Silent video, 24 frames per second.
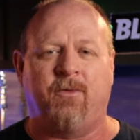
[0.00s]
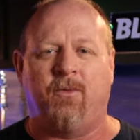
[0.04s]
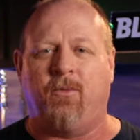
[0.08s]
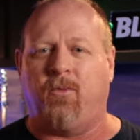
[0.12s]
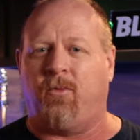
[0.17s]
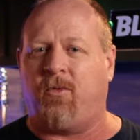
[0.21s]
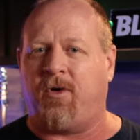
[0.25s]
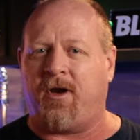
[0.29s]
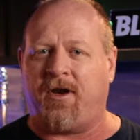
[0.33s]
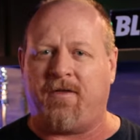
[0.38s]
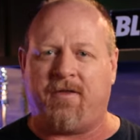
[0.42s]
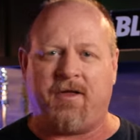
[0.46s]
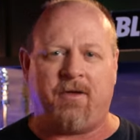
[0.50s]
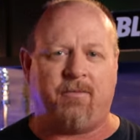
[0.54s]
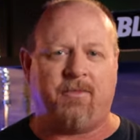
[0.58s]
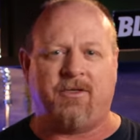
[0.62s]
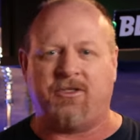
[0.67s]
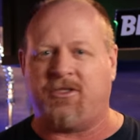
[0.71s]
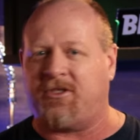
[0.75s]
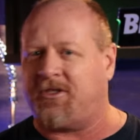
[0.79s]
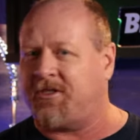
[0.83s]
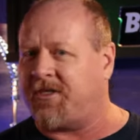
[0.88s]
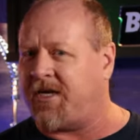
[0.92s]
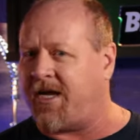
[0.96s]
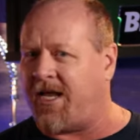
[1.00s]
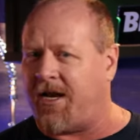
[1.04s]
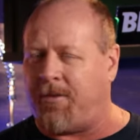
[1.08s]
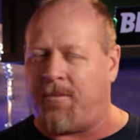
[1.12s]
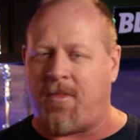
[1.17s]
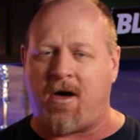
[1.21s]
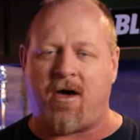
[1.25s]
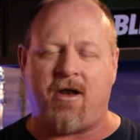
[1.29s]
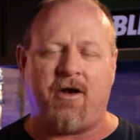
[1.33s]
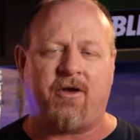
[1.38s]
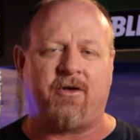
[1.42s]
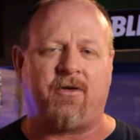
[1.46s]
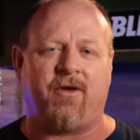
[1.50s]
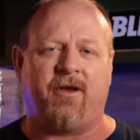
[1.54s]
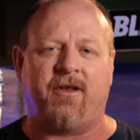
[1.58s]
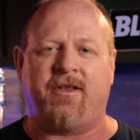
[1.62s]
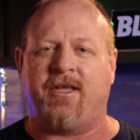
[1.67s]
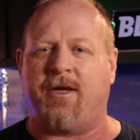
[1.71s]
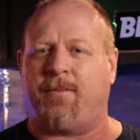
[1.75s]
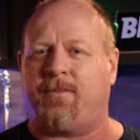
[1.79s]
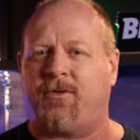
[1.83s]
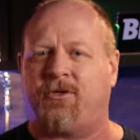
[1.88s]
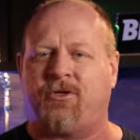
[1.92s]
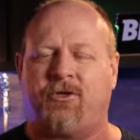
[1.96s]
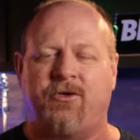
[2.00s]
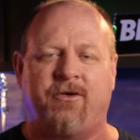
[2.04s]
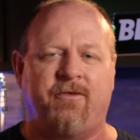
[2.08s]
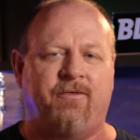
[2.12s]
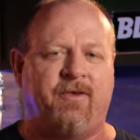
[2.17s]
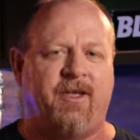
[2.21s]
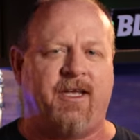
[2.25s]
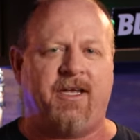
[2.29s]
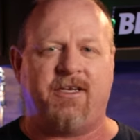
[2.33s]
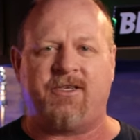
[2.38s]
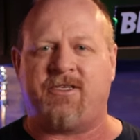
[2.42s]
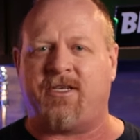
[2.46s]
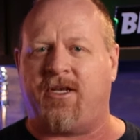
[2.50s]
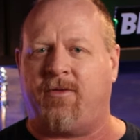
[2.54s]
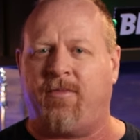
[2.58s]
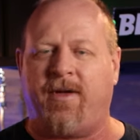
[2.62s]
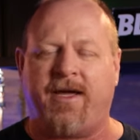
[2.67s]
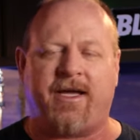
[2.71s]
one of them is just kind of monitoring temperature of yeast and